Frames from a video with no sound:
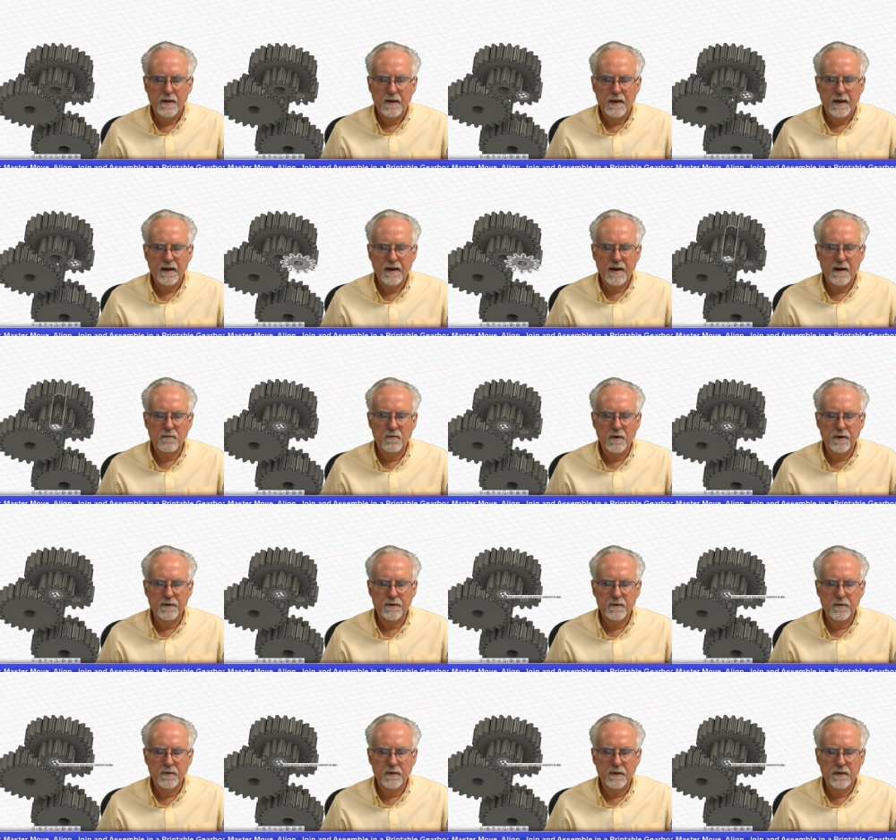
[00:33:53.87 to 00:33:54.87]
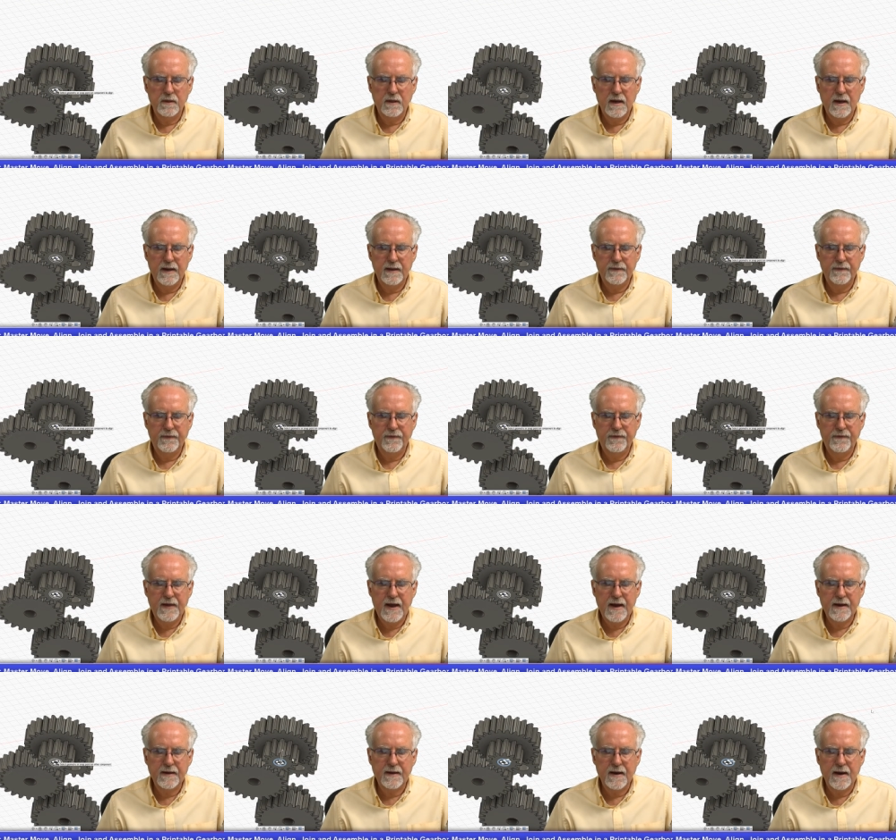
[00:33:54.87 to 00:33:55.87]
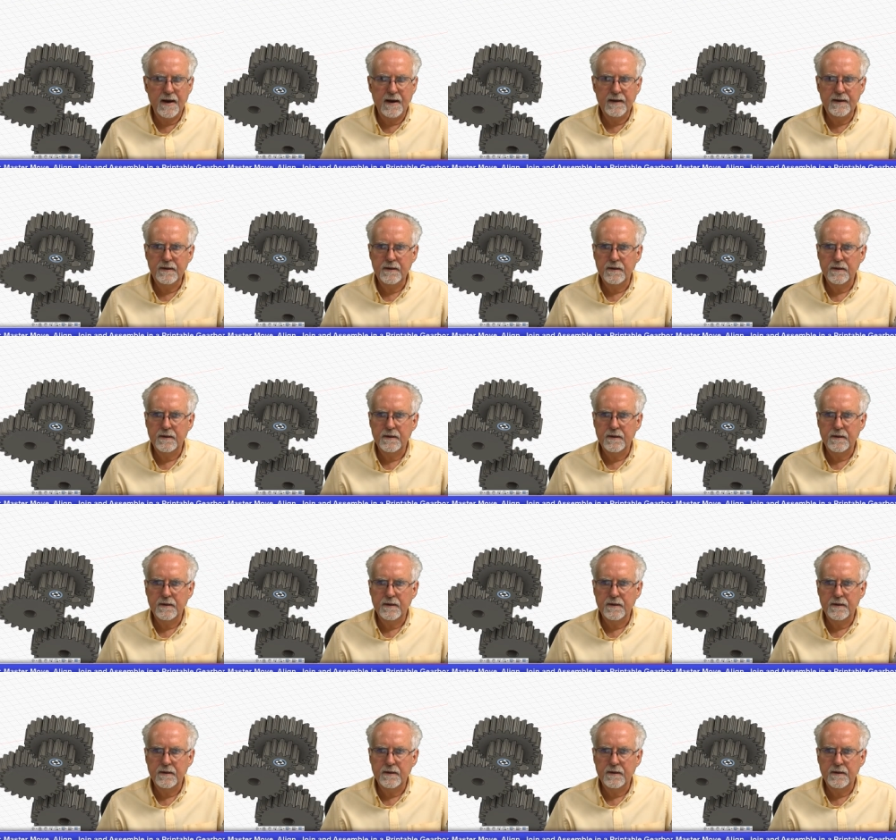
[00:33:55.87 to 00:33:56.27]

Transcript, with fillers: And I want to align that guy.